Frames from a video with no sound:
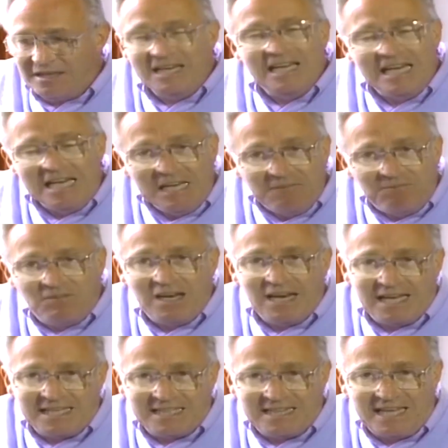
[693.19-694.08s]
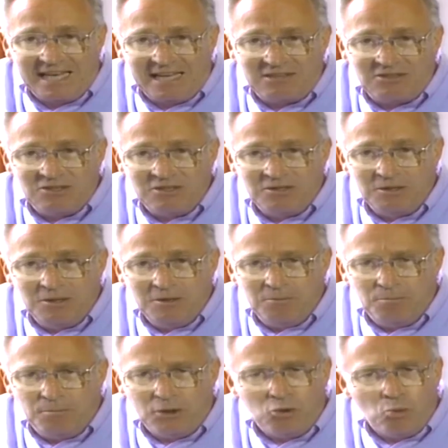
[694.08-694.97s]
And he lived like that.
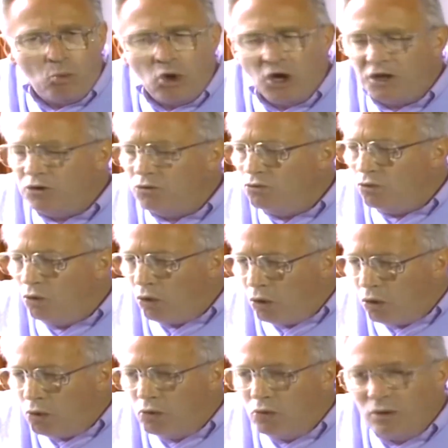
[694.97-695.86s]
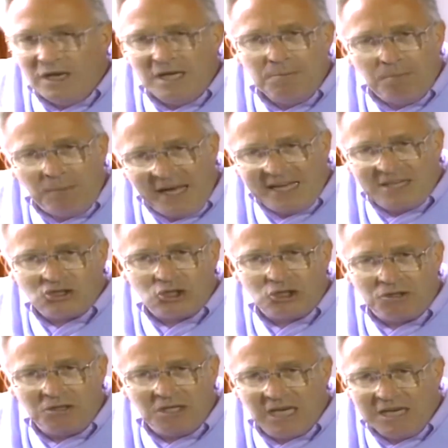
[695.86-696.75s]
But one holy
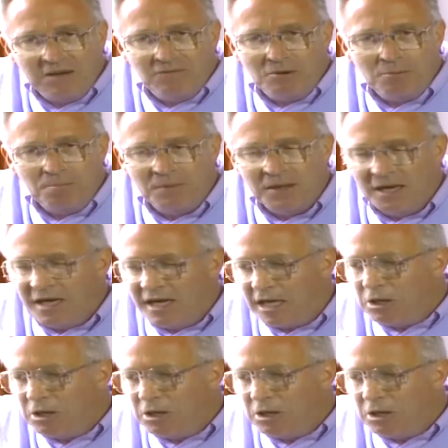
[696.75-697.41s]
passion gave him